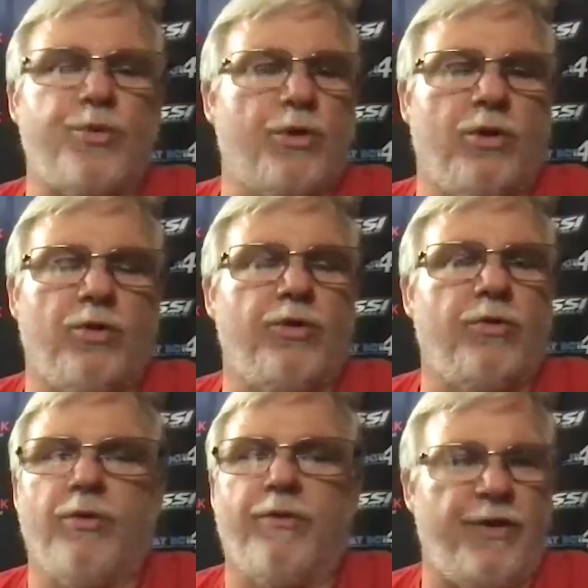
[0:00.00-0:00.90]
and super glue,
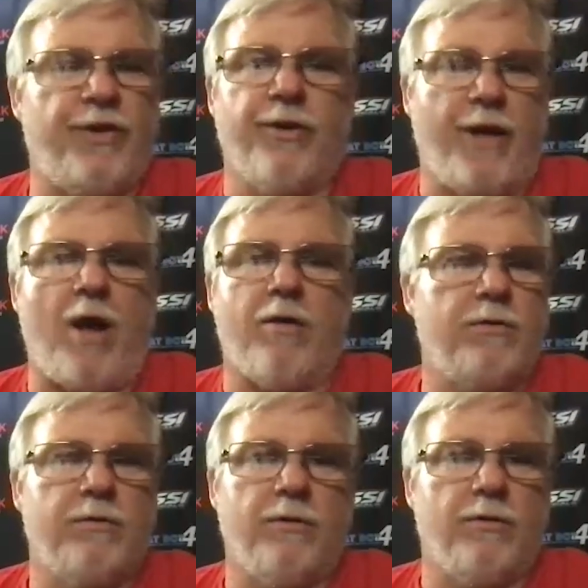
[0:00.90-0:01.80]
dude. We'll figure it my, out.
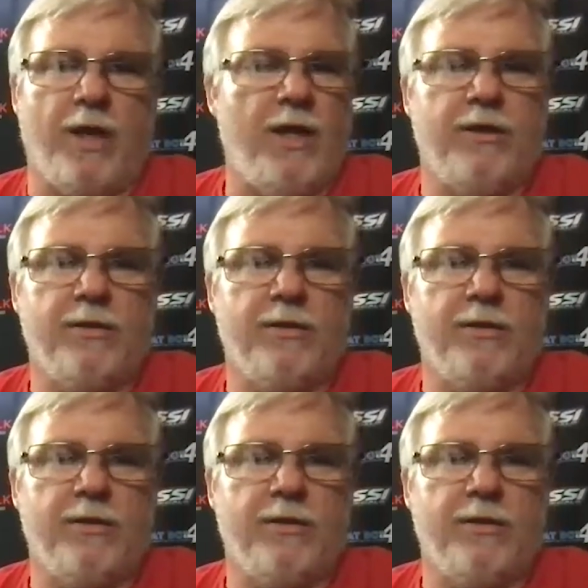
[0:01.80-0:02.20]
Okay.